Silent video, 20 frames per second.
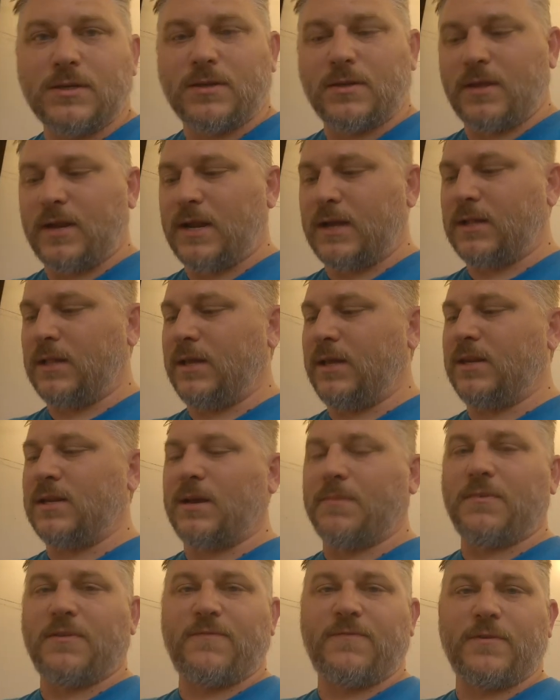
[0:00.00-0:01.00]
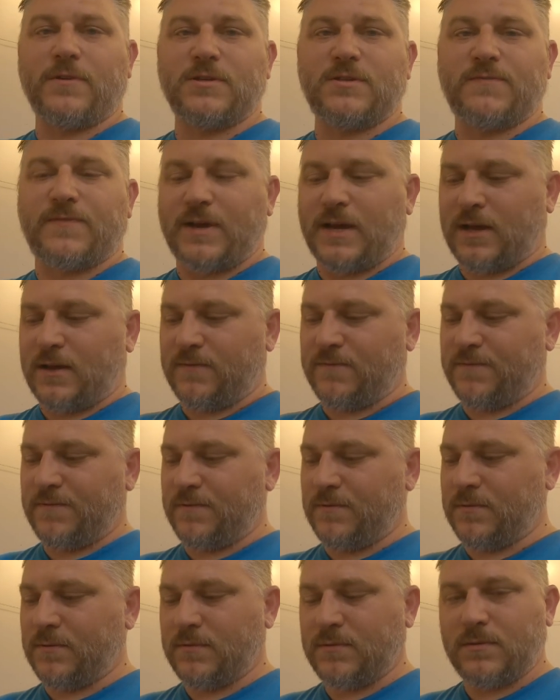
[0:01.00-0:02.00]
So then I cleaned up the first valve,
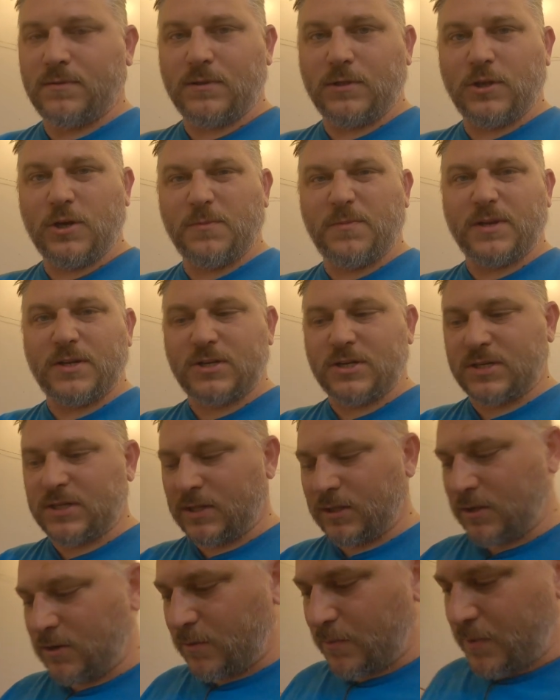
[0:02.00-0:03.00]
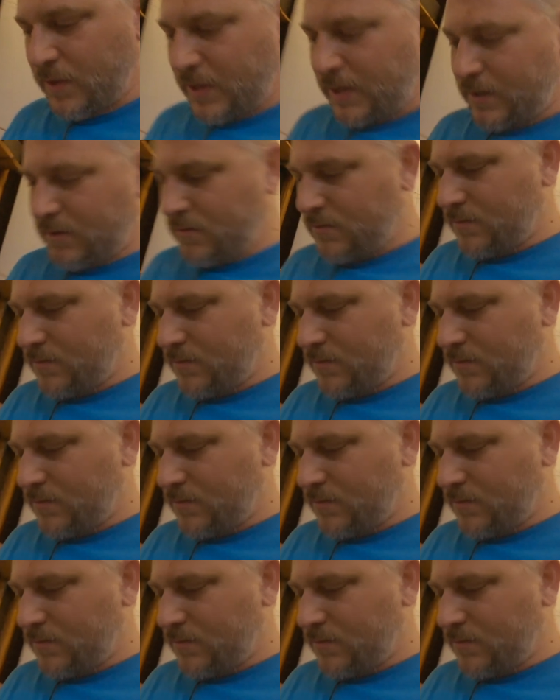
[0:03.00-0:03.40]
lubed it just a little bit,